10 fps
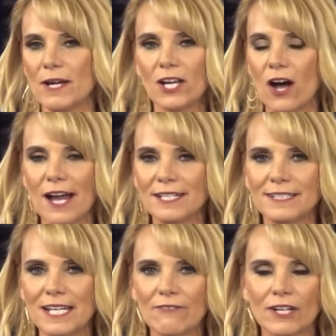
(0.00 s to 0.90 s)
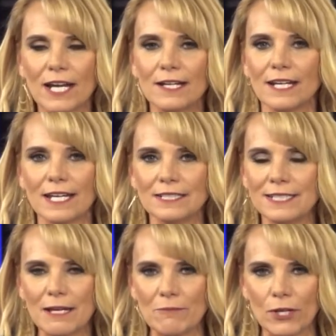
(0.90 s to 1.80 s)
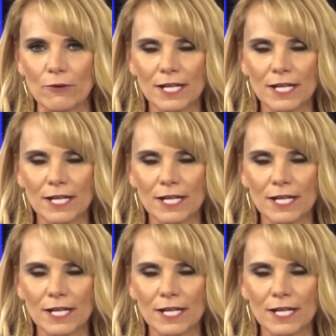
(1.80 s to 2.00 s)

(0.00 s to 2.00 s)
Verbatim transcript: But God is never going to condemn you.